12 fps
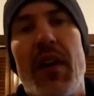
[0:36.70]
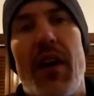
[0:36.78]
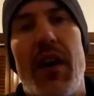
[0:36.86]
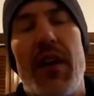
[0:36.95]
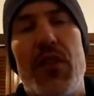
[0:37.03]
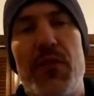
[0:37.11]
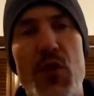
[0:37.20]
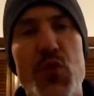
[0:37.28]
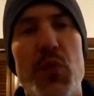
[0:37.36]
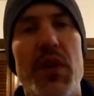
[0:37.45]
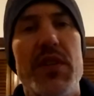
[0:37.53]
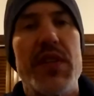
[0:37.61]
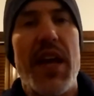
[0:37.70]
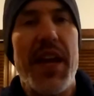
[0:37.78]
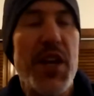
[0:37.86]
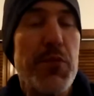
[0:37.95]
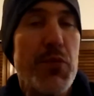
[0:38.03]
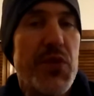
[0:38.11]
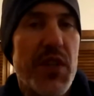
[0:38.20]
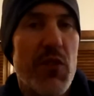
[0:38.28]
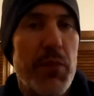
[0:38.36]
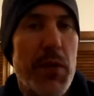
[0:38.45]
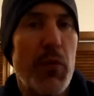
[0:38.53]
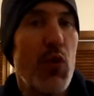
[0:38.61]
The first one is 80%
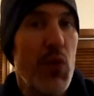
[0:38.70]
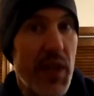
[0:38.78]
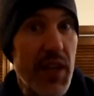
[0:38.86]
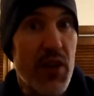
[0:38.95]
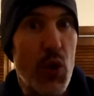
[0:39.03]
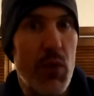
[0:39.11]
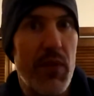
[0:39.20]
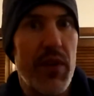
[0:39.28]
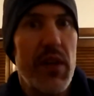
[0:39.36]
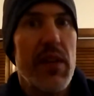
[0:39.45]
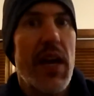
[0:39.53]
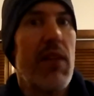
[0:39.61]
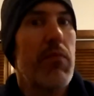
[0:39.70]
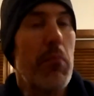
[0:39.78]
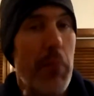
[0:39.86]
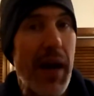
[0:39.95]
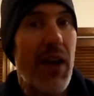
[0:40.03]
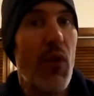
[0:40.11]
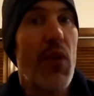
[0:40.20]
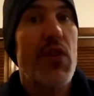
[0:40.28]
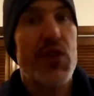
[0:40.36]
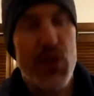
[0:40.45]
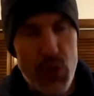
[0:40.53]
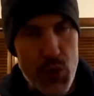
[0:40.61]
of people who get COVID have mild
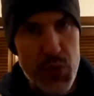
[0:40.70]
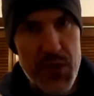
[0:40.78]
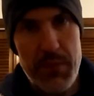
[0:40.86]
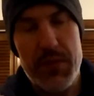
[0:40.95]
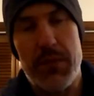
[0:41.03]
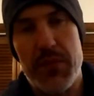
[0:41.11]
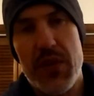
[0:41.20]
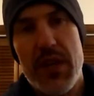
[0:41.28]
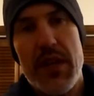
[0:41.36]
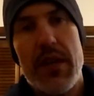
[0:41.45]
to no symptoms.